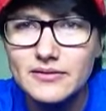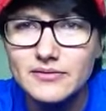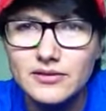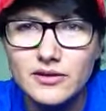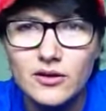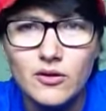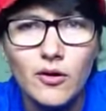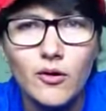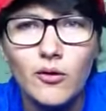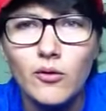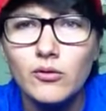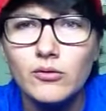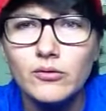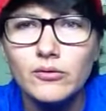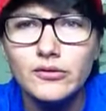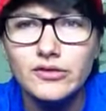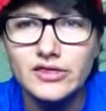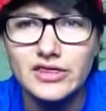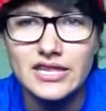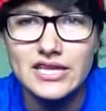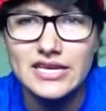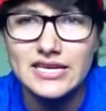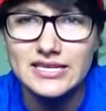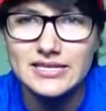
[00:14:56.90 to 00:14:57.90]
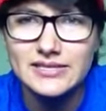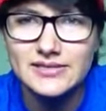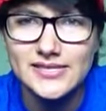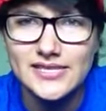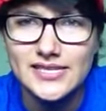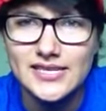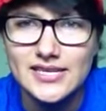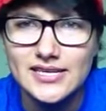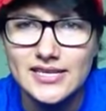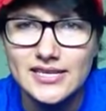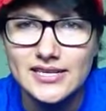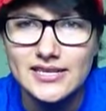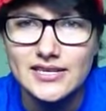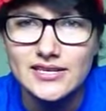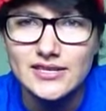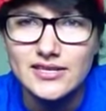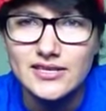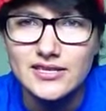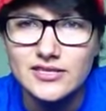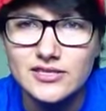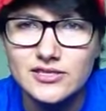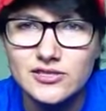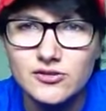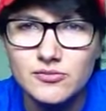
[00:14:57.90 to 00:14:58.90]
the whole thing.
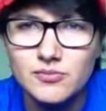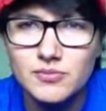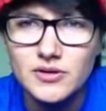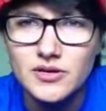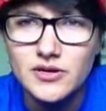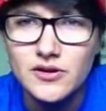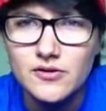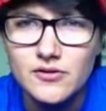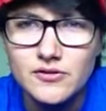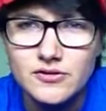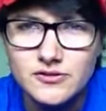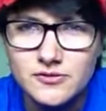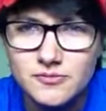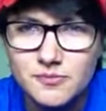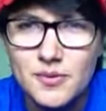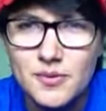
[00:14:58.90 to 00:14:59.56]
Because superheroes are